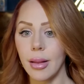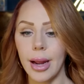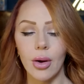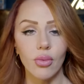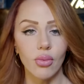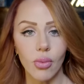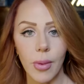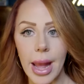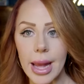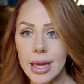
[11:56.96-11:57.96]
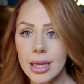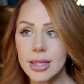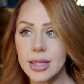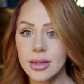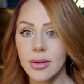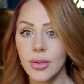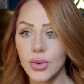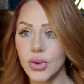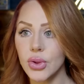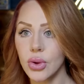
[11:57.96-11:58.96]
like a raised
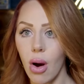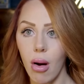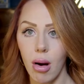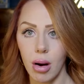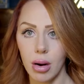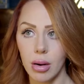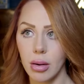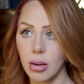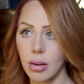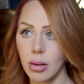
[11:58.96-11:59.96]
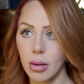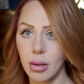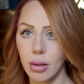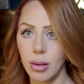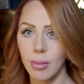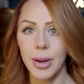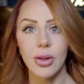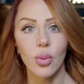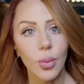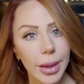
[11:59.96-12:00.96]
scar but
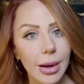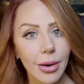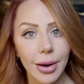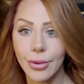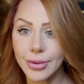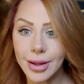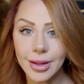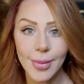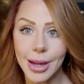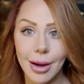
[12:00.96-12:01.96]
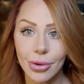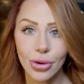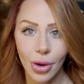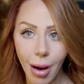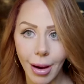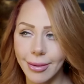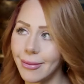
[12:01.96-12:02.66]
it's weird. It looks like somebody got shot,